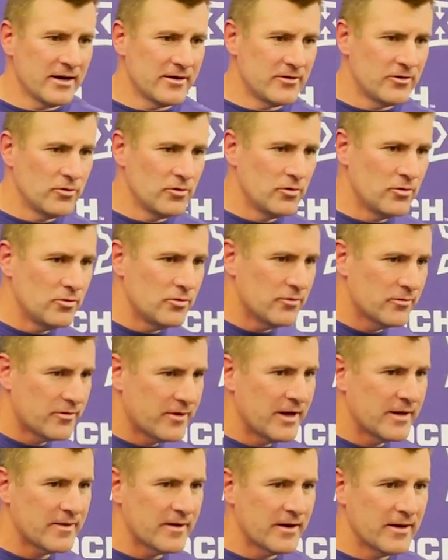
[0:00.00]
I do
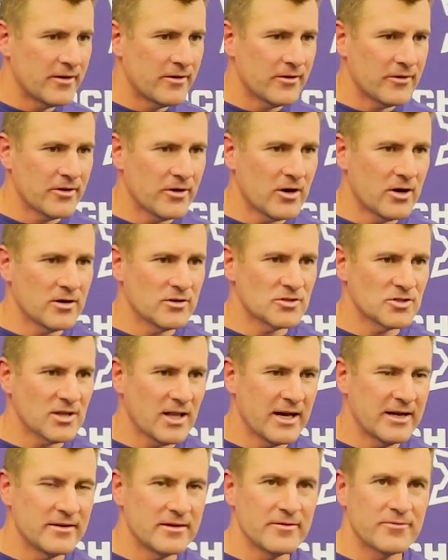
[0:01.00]
think there there are
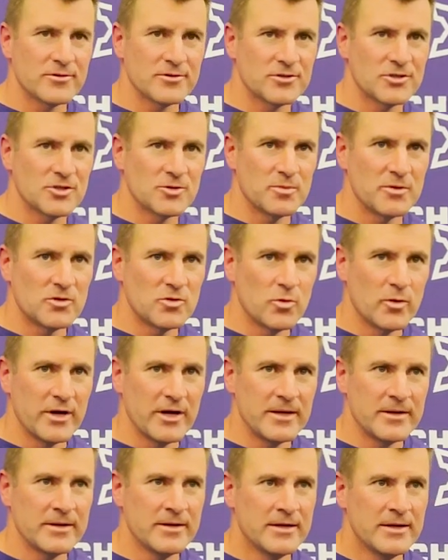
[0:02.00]
slight differences
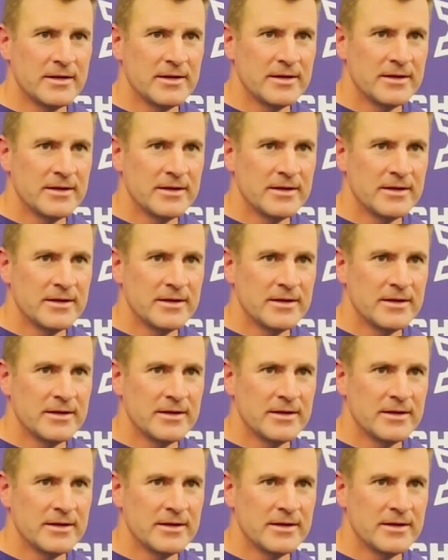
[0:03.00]
between,